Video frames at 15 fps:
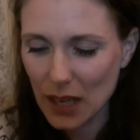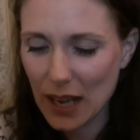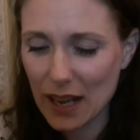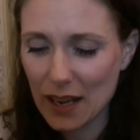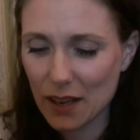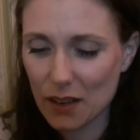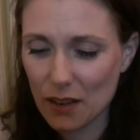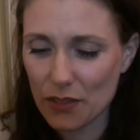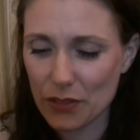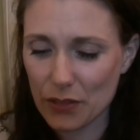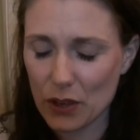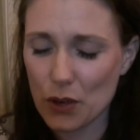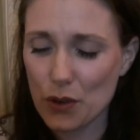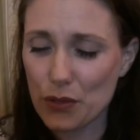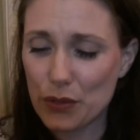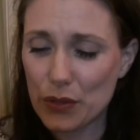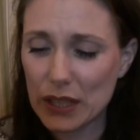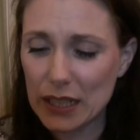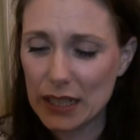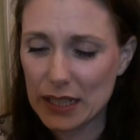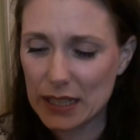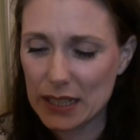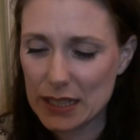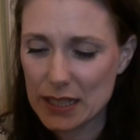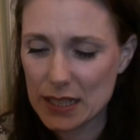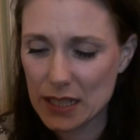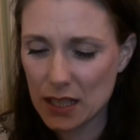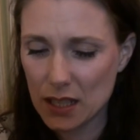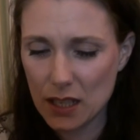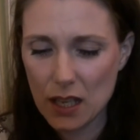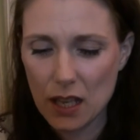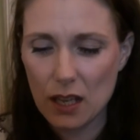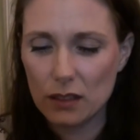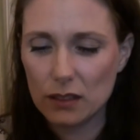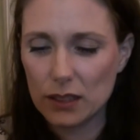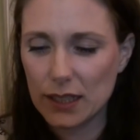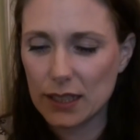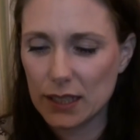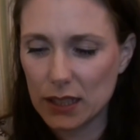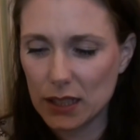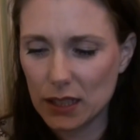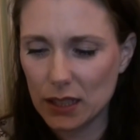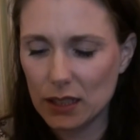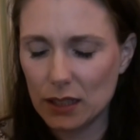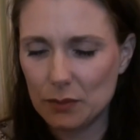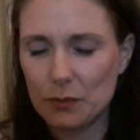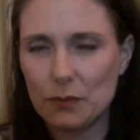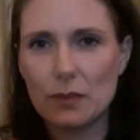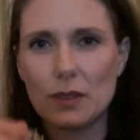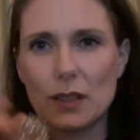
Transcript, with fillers: Uh, there are these little